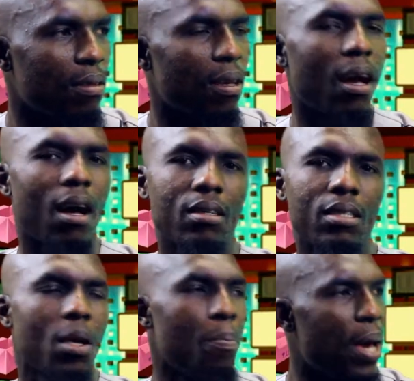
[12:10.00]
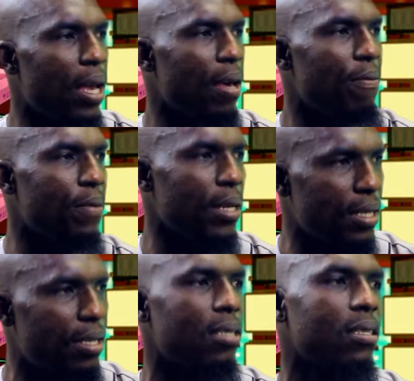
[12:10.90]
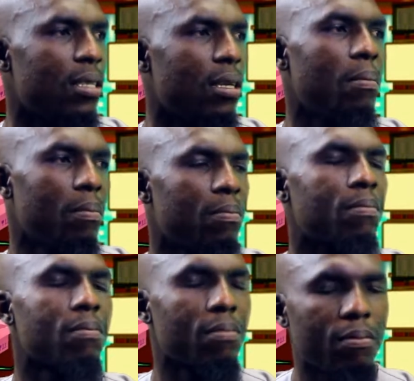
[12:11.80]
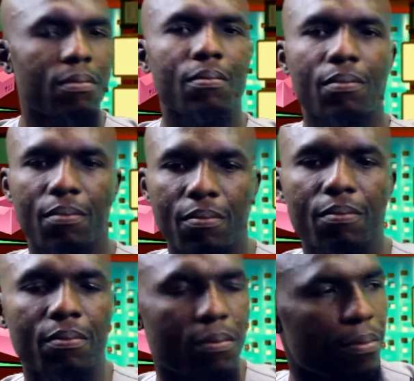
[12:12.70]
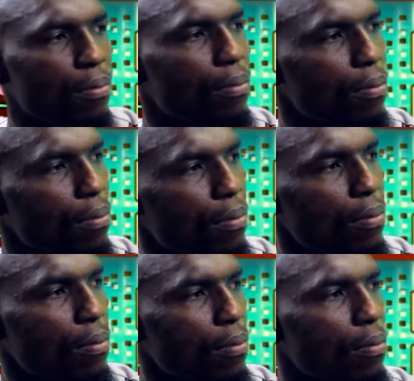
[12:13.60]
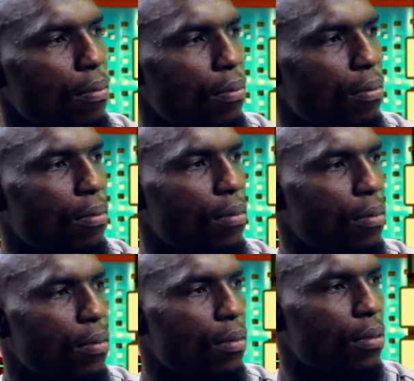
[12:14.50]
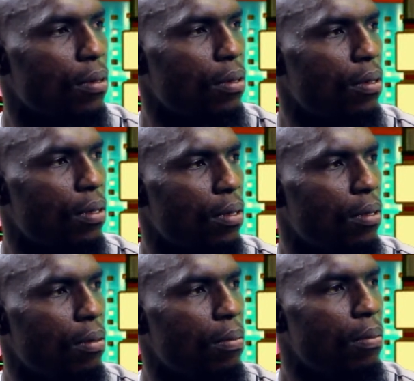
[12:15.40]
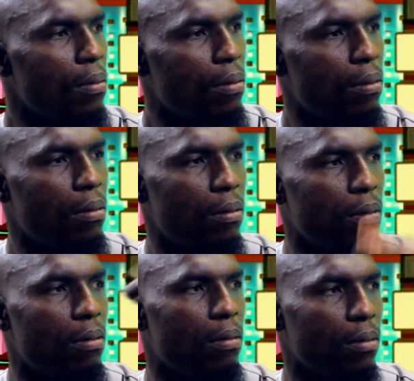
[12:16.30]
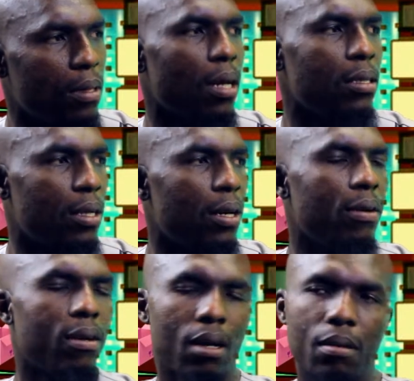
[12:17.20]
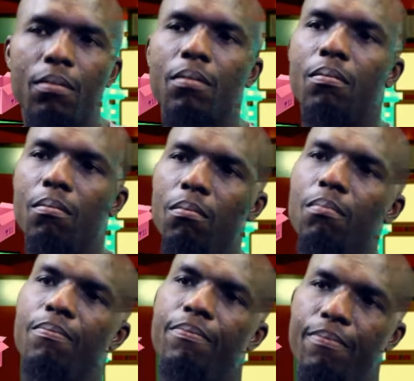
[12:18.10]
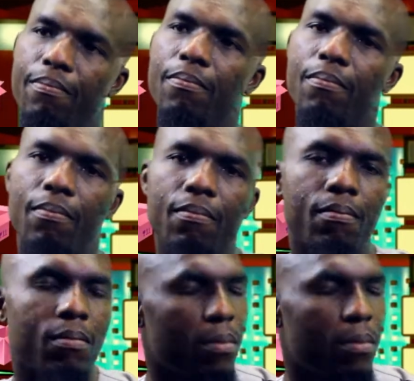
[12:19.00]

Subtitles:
respect, the same benefits. You know, the same way they give it to artists that they are bringing from Nigeria. You know,